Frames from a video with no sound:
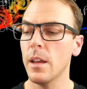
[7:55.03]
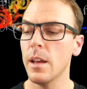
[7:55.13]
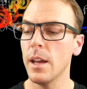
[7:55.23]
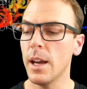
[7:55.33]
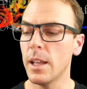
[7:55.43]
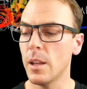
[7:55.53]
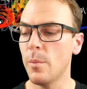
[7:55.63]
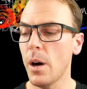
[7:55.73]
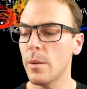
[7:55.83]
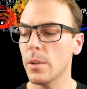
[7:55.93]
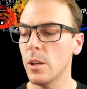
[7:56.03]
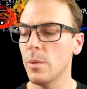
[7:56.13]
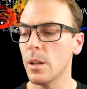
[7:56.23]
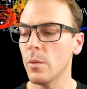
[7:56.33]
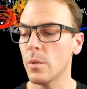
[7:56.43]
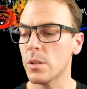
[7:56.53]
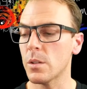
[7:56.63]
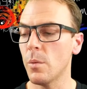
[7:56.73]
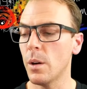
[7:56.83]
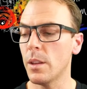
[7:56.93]
and the bottom qubit was
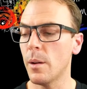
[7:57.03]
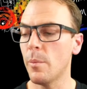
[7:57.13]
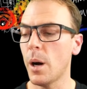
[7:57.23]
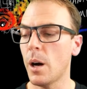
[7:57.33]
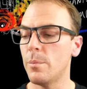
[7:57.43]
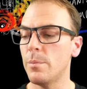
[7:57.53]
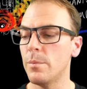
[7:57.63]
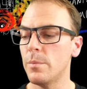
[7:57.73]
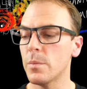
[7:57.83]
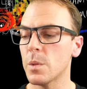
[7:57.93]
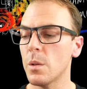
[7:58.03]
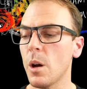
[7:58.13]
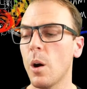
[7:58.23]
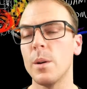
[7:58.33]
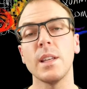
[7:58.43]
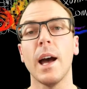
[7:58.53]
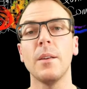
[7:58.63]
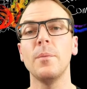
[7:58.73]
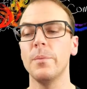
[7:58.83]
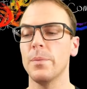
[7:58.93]
the one that Bob always had.
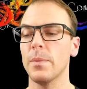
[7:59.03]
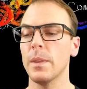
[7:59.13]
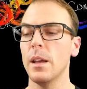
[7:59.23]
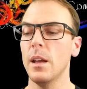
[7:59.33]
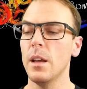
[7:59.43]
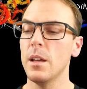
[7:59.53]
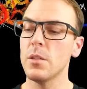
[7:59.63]
So